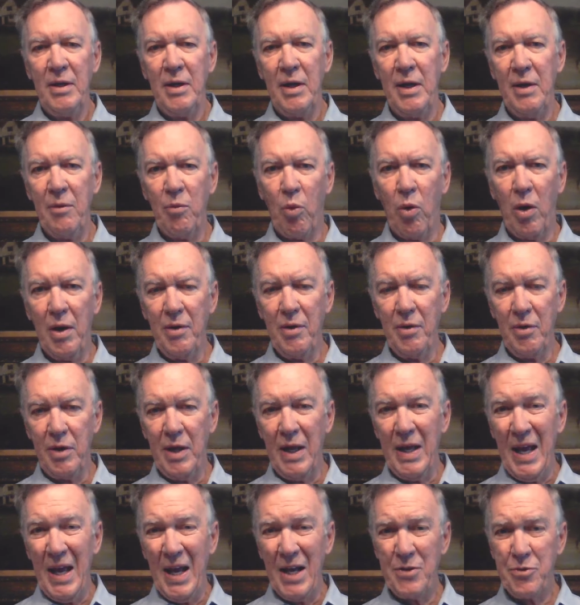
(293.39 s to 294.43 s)
And what the,
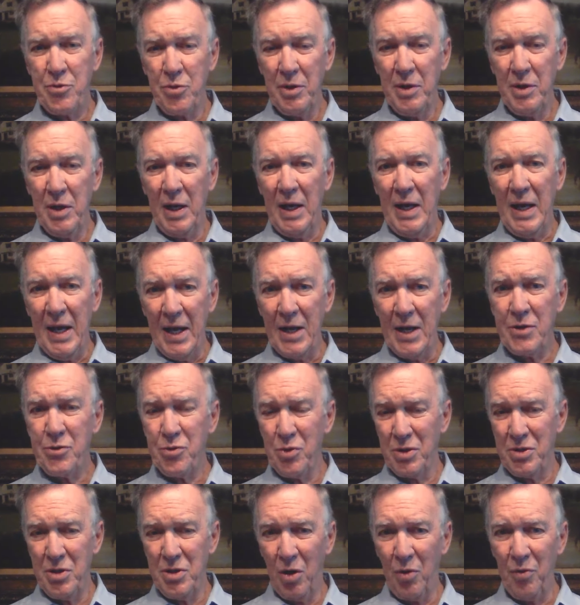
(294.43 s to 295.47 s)
int the interest
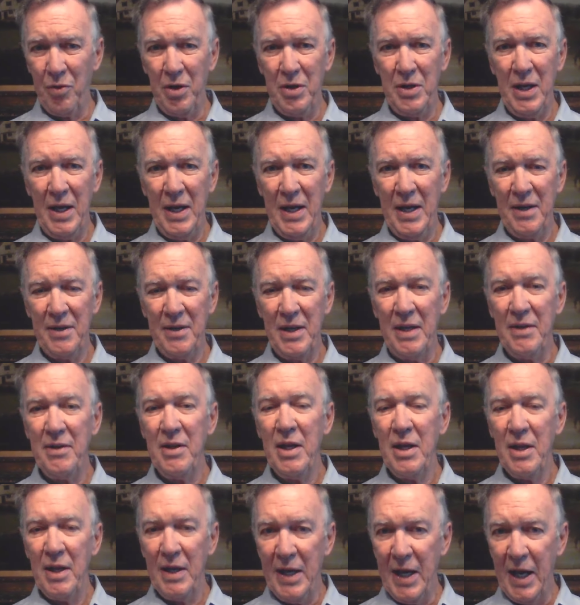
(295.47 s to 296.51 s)
on the debt,
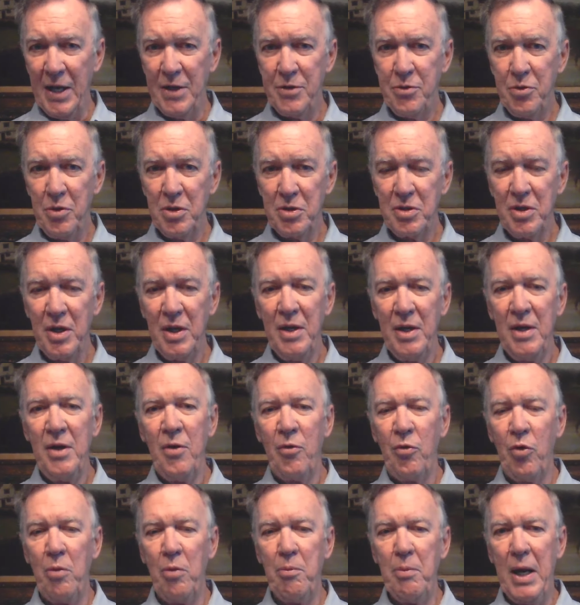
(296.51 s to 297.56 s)
interest.
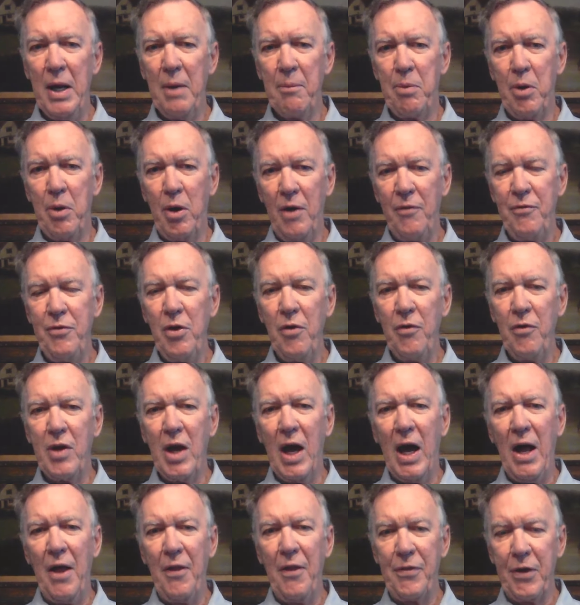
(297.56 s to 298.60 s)
Remember, if you've
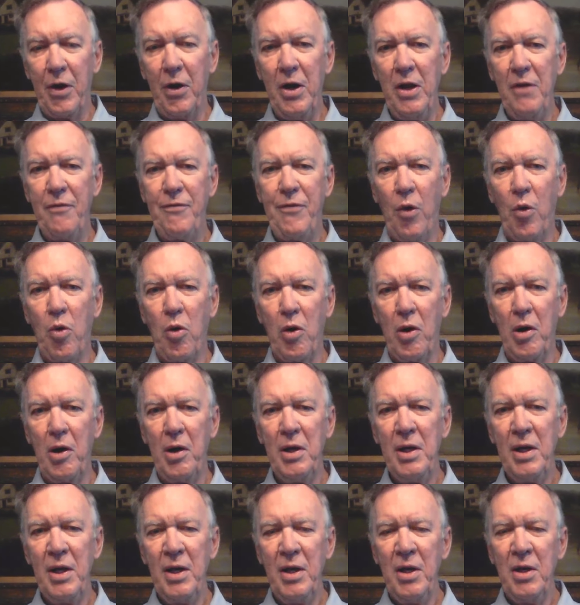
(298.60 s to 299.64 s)
got thirty-four
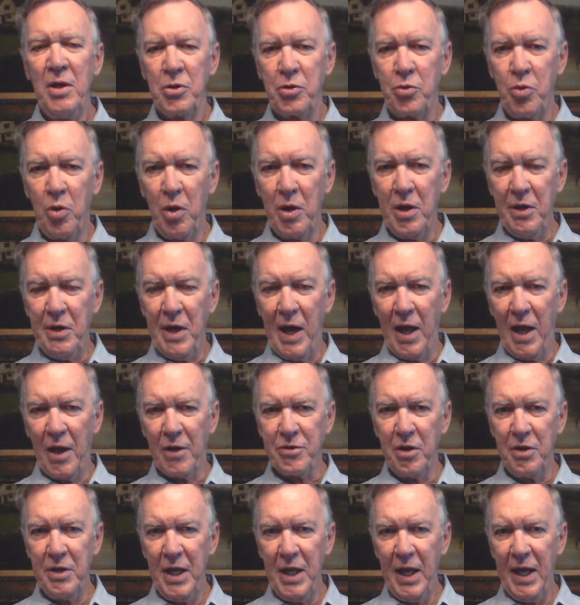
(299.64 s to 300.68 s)
trillion dollars
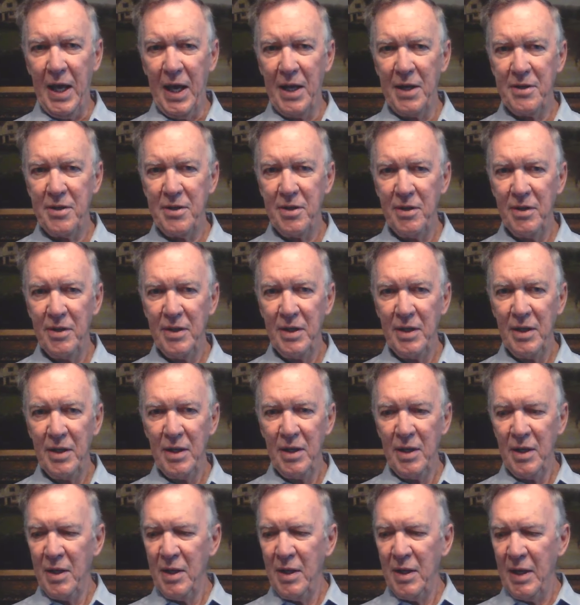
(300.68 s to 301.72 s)
of debt
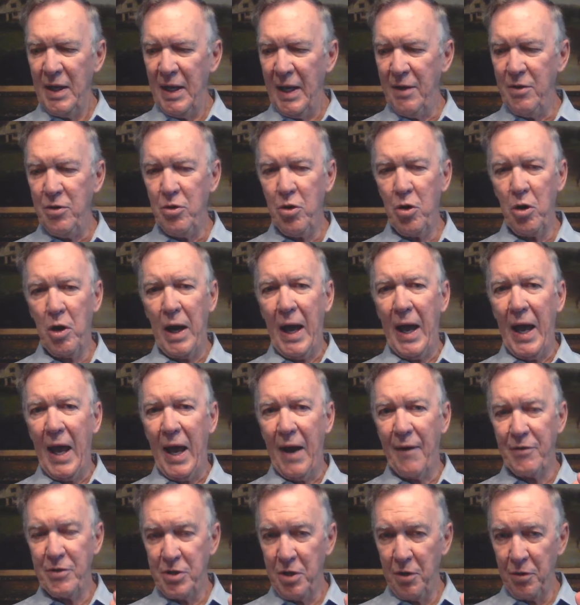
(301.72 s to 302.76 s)
and you're
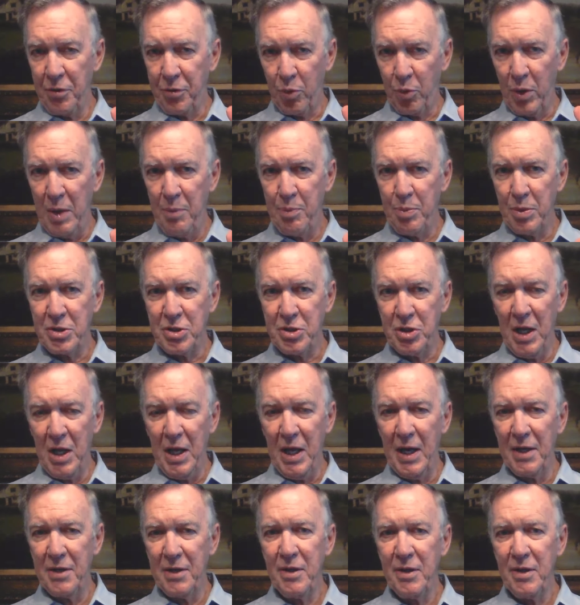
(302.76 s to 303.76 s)
averaging three percent